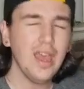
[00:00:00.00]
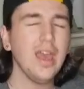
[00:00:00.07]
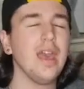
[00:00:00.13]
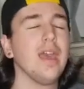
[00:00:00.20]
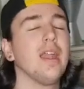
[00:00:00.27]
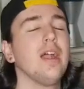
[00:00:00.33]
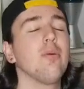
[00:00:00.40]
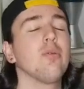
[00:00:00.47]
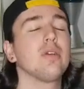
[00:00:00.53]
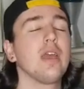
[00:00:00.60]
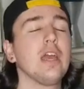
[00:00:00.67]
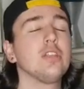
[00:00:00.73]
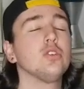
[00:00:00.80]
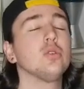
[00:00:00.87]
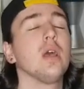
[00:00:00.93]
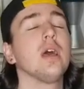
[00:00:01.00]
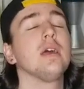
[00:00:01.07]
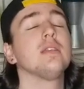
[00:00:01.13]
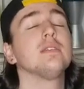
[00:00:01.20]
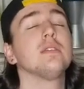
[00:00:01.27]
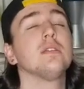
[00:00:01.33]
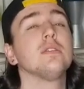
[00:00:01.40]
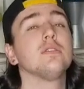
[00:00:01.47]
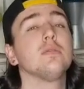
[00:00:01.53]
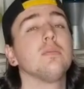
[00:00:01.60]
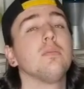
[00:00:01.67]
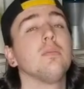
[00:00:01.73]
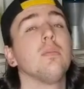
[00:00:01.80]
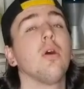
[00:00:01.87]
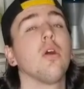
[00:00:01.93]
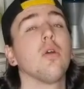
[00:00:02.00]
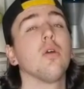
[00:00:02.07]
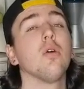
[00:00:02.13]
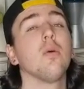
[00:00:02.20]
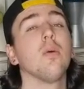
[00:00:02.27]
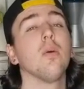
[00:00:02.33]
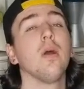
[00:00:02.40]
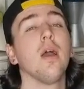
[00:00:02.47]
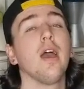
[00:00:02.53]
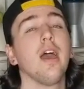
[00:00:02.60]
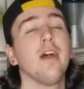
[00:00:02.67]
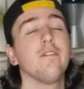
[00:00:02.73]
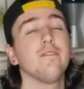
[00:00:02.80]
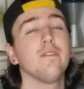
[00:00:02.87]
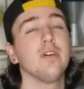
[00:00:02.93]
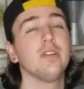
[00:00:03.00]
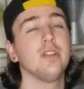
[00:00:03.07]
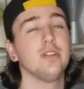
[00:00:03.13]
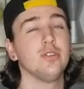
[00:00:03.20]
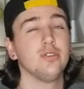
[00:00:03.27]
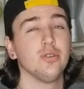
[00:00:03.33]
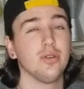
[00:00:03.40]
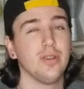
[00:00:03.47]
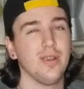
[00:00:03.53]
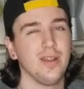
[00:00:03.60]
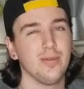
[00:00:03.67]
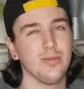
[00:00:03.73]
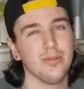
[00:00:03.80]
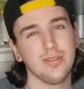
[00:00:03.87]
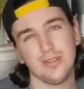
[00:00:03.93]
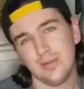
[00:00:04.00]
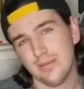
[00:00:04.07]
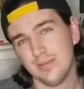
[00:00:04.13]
And I will catch you guys tomorrow. Have fun and enjoy your animals.